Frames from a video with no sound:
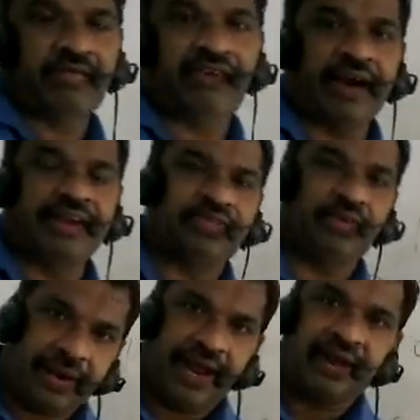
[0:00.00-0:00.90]
factors
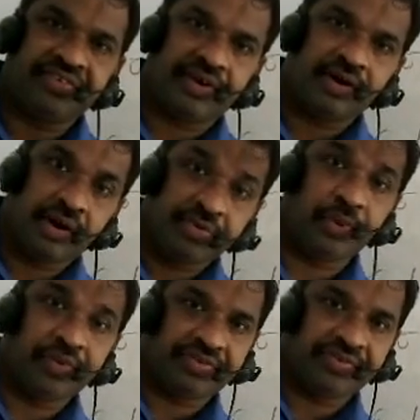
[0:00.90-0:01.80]
of production,
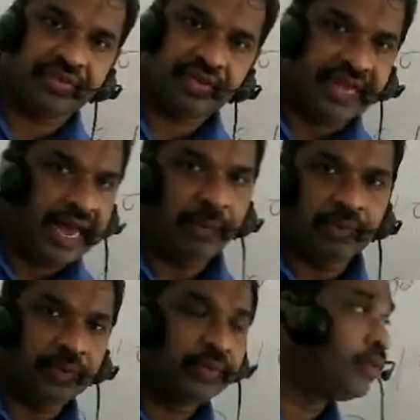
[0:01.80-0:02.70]
resources.
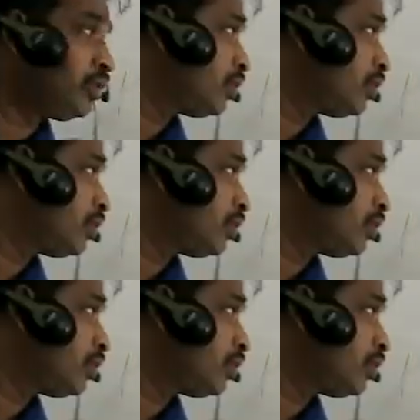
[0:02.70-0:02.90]
Therefore,